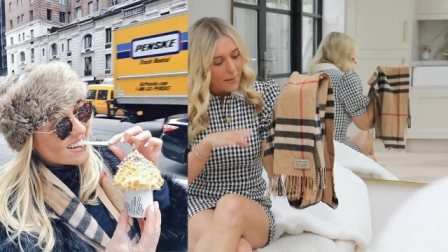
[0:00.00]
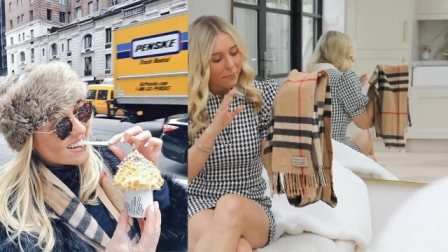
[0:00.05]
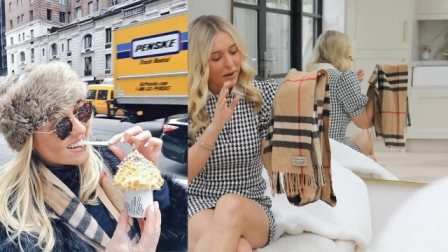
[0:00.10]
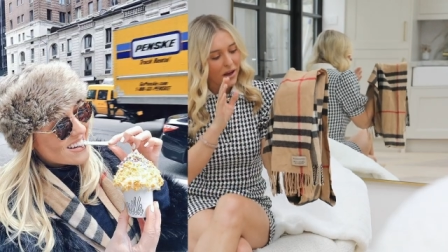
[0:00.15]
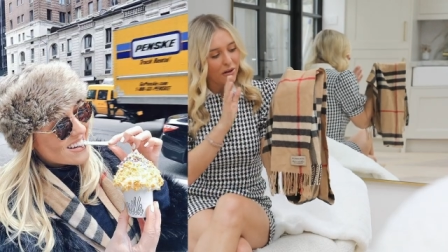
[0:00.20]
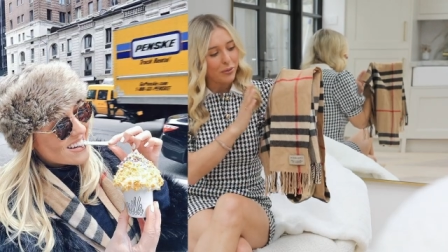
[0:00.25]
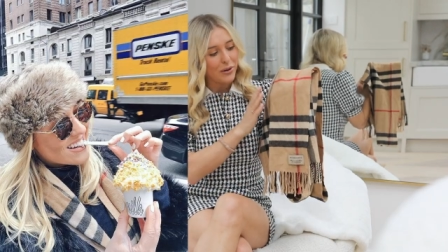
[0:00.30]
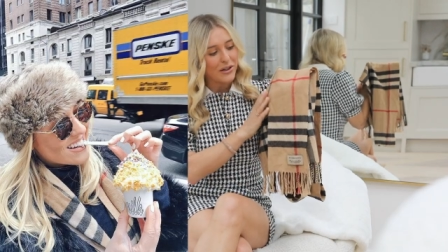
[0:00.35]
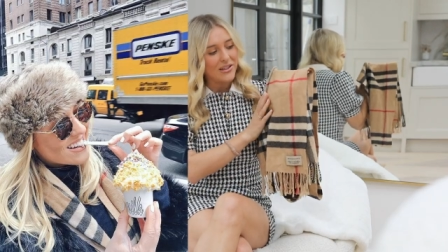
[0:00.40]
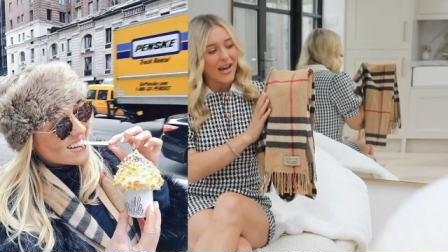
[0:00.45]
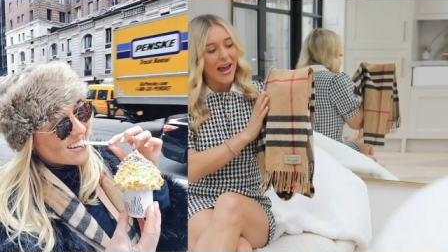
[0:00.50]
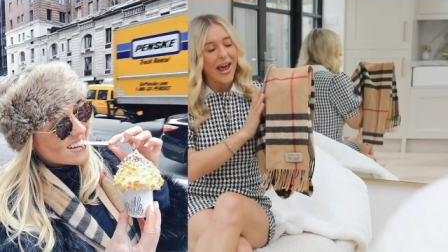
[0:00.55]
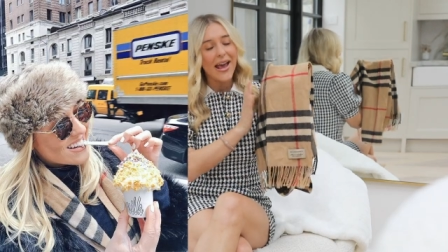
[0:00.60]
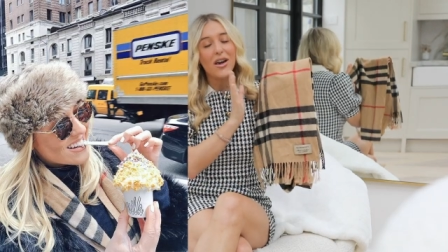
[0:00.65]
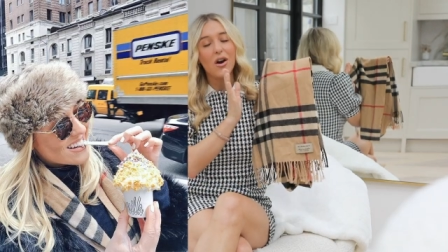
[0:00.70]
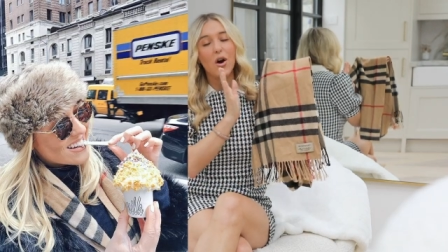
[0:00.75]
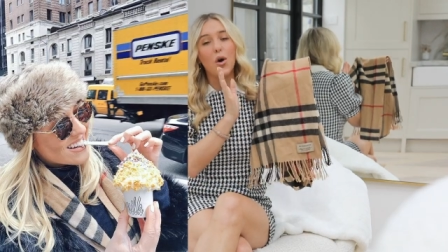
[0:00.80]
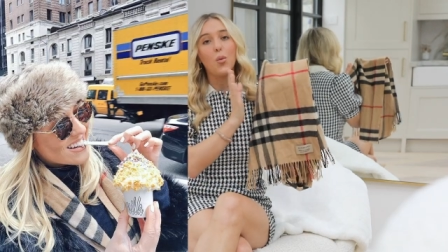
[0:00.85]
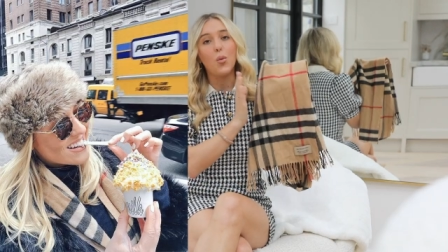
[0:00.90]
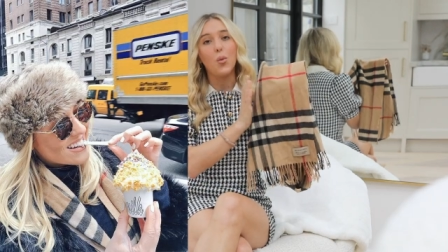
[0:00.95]
But if we
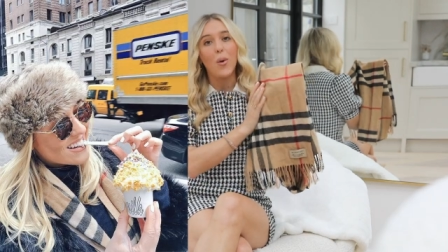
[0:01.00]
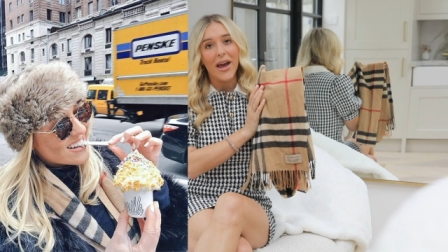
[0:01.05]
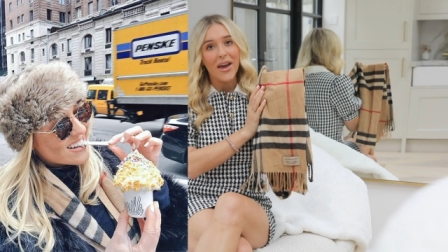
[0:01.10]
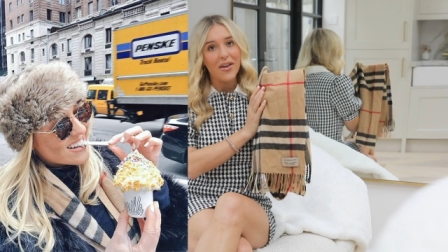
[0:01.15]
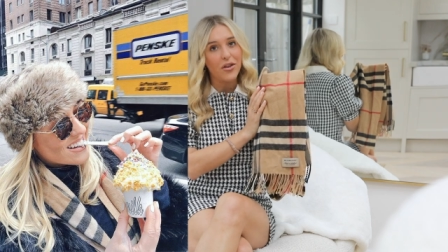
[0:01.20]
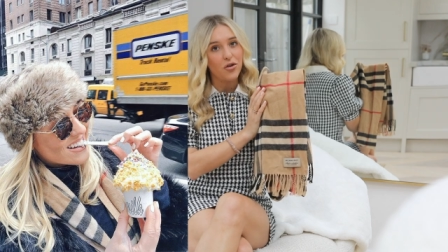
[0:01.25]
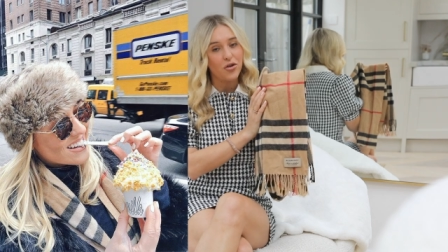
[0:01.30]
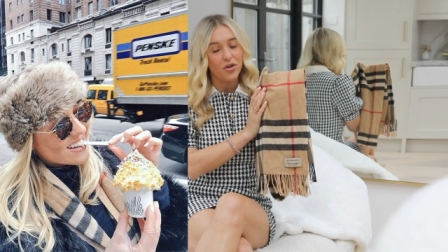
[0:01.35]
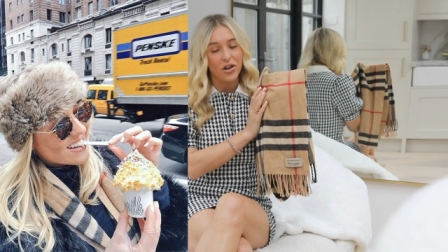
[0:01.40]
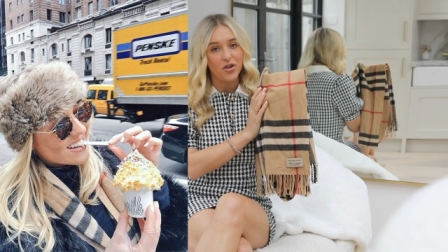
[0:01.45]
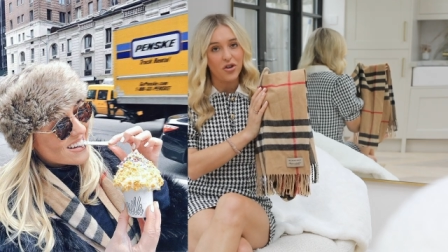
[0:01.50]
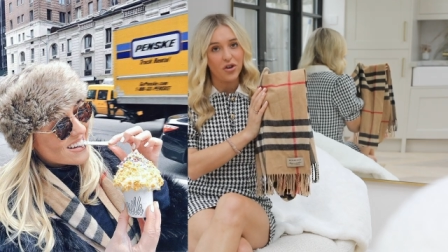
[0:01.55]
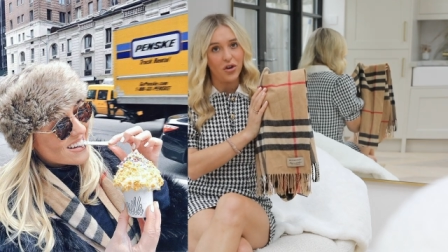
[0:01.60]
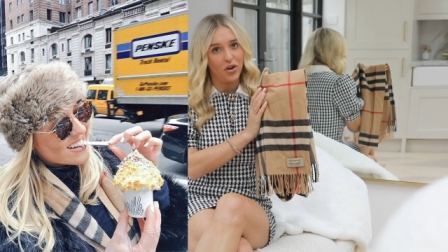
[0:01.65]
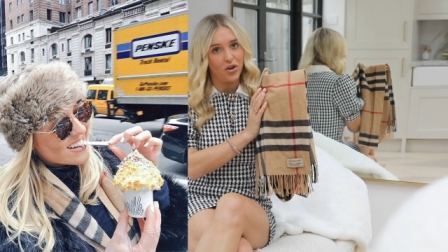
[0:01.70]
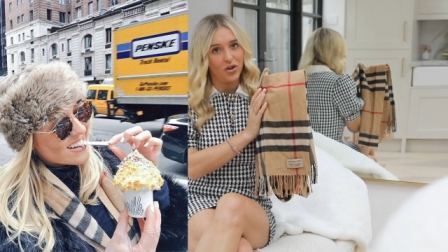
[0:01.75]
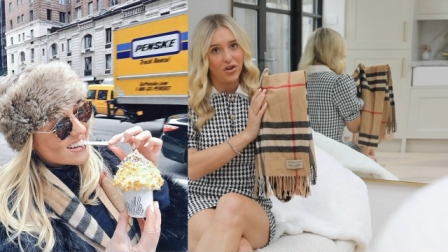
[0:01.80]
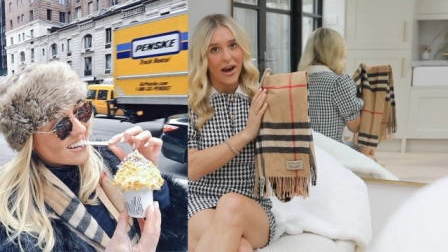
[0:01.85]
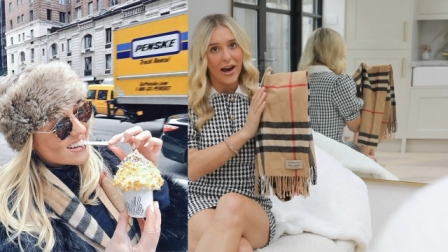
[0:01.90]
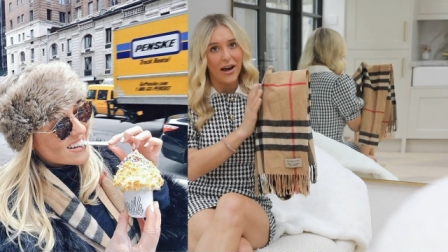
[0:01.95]
take away the
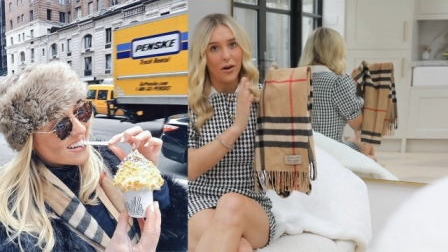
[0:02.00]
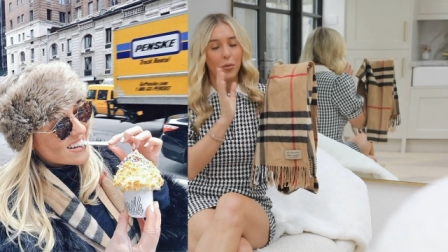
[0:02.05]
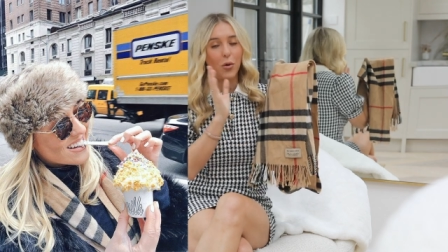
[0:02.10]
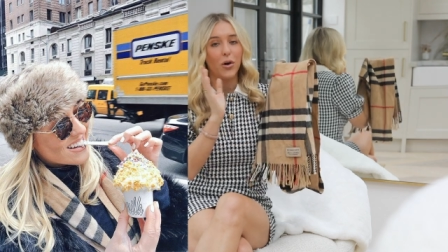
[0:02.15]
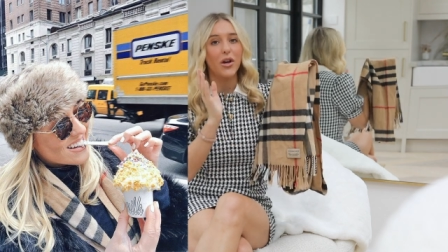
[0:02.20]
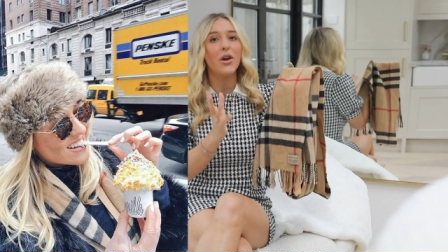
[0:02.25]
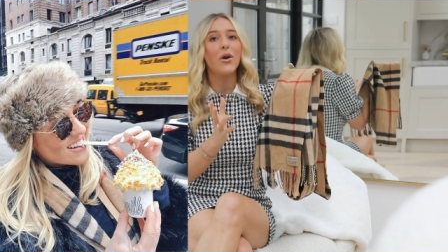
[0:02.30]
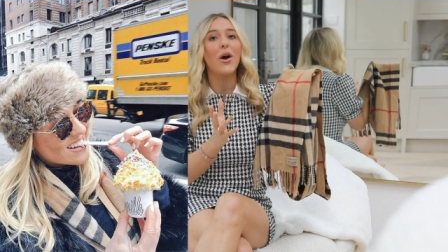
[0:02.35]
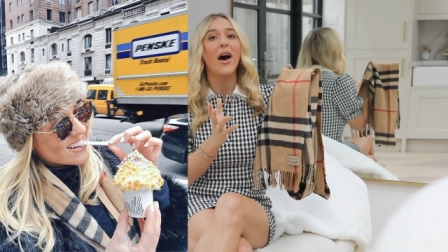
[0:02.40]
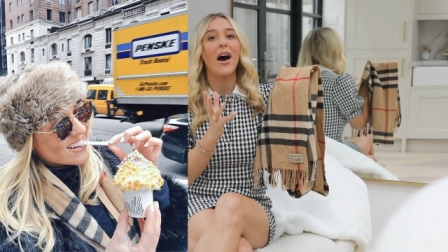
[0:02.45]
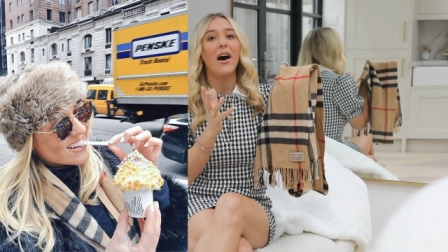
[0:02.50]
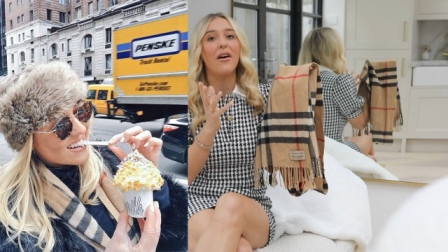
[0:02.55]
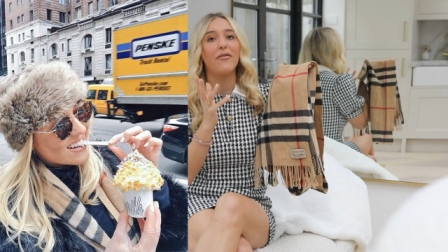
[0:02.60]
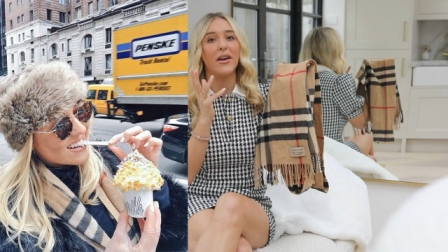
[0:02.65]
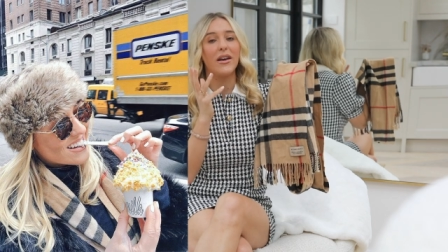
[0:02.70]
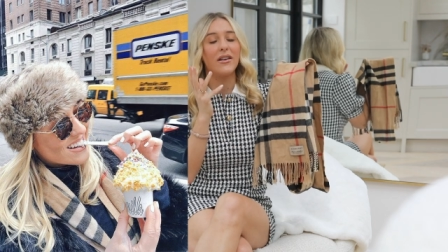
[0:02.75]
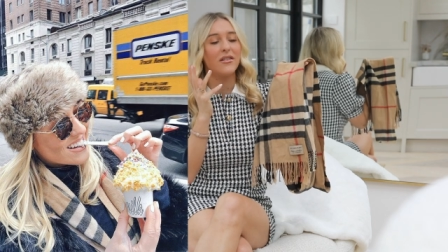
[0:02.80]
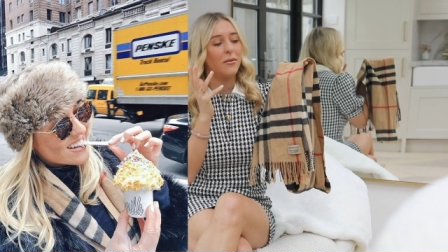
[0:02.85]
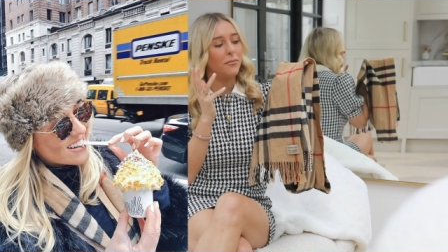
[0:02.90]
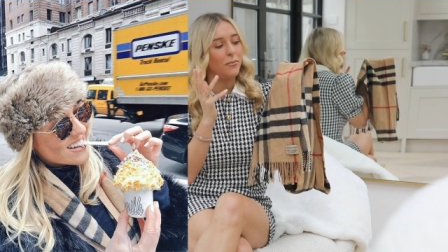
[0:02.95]
traditional check, what you
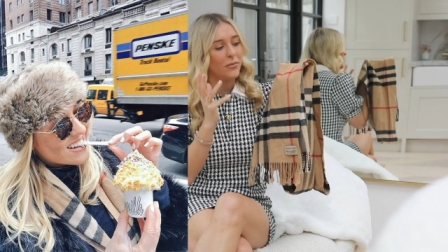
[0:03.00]
have is a